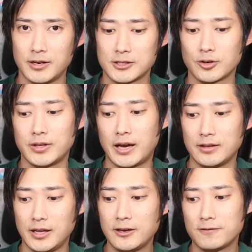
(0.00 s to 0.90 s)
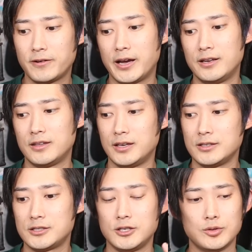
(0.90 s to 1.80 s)
so that they can find
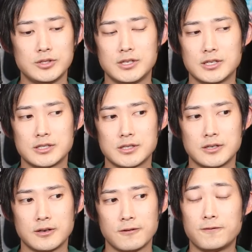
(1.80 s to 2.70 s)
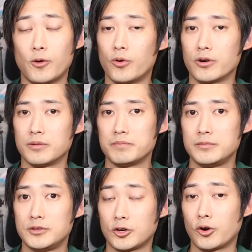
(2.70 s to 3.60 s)
things to use this for
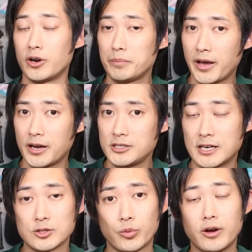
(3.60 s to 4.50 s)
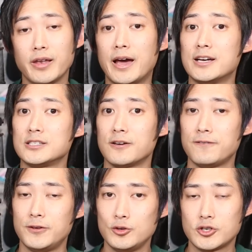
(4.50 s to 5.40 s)
the current patch as well as
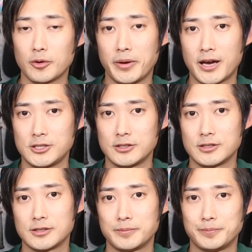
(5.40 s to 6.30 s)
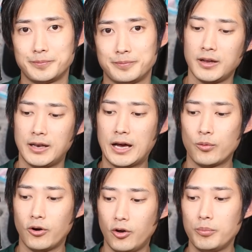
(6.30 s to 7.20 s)
future patches. Now,
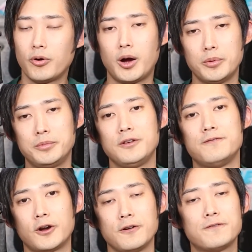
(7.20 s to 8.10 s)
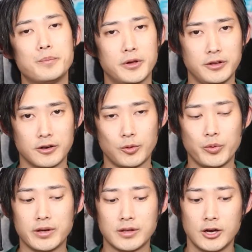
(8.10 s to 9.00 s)
we're all probably very familiar
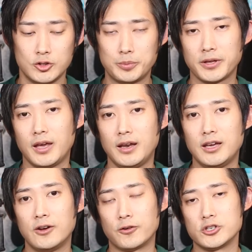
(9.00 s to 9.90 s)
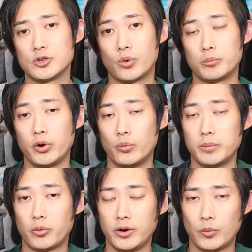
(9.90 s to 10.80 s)
with duplicating in version
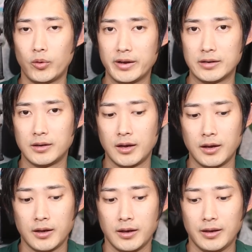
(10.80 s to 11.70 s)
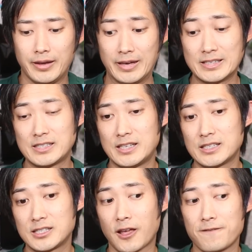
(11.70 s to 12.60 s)
1.1.1. Is
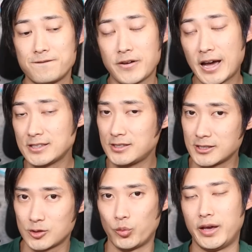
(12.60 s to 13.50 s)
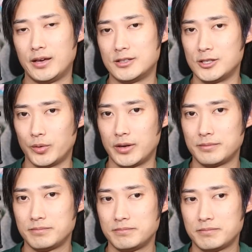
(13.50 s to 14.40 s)
this the fastest way to do it?
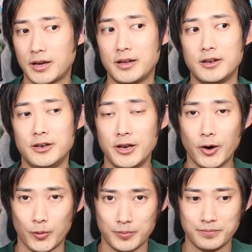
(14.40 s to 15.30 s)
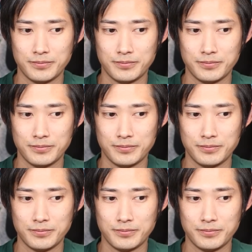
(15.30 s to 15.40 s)
No.